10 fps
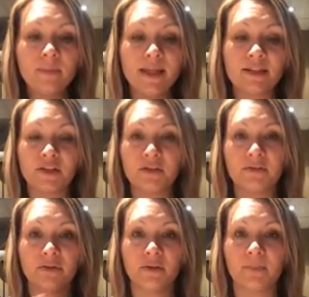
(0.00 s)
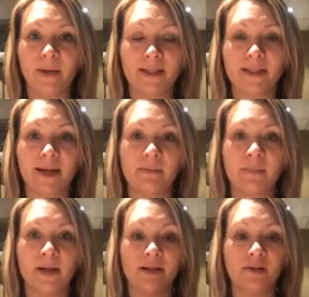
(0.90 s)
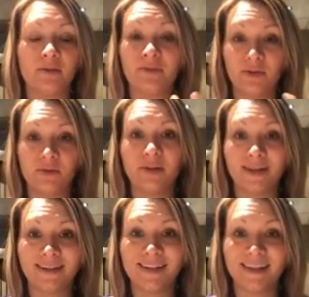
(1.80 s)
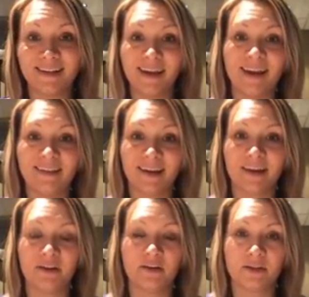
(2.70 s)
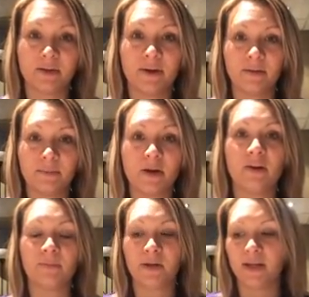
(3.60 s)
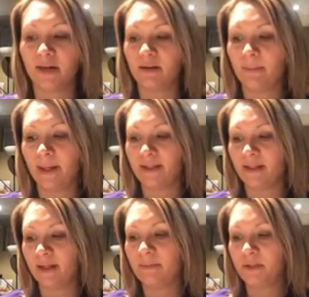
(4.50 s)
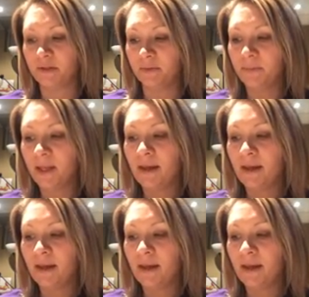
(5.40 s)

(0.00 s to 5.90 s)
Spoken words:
it's good for bedtime, but if you drink tea at night, that can also help calm you down at bedtime too.